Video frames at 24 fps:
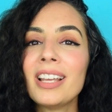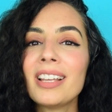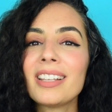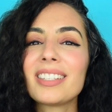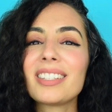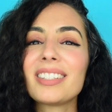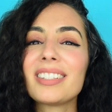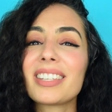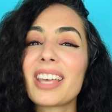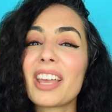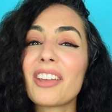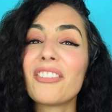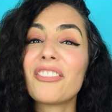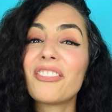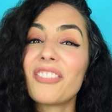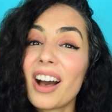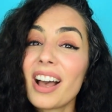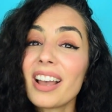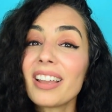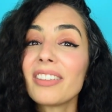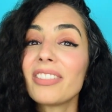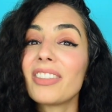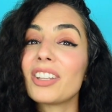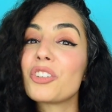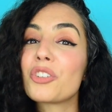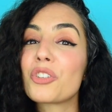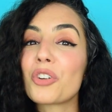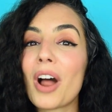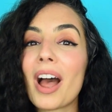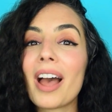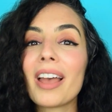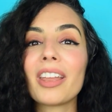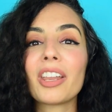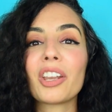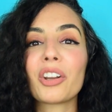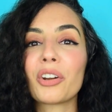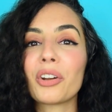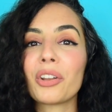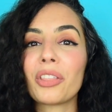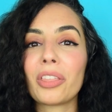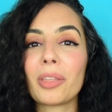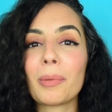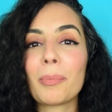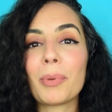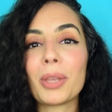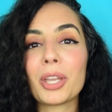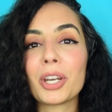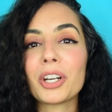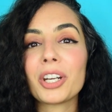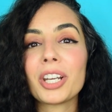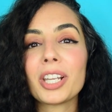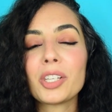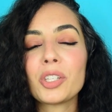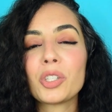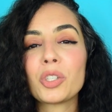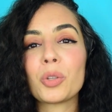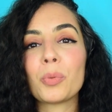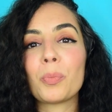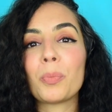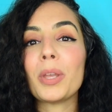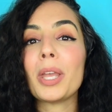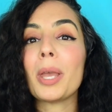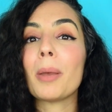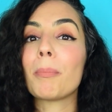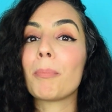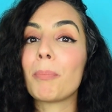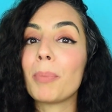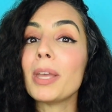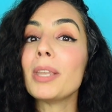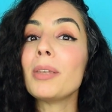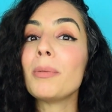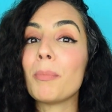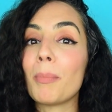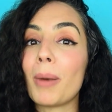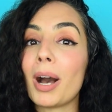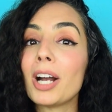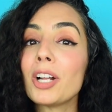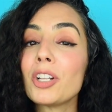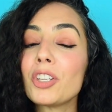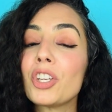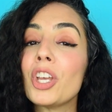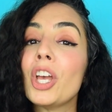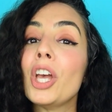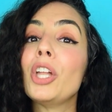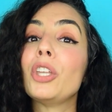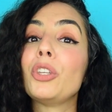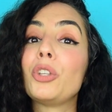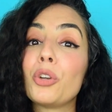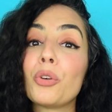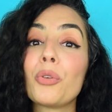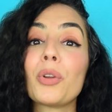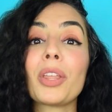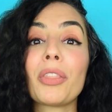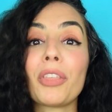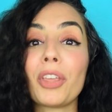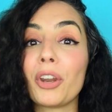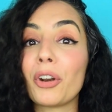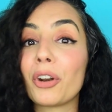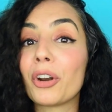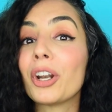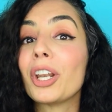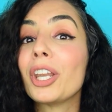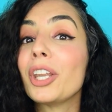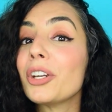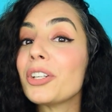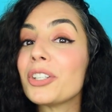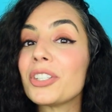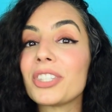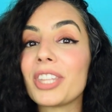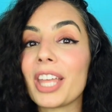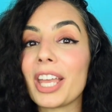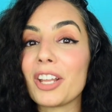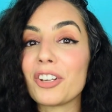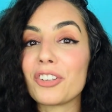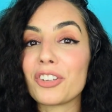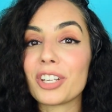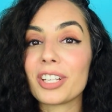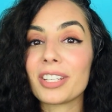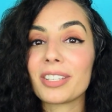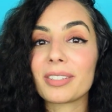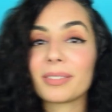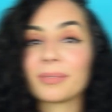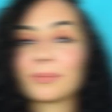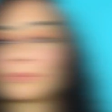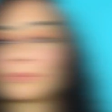since I find the dry earthy bitterness to be a bit much during the earlier stages.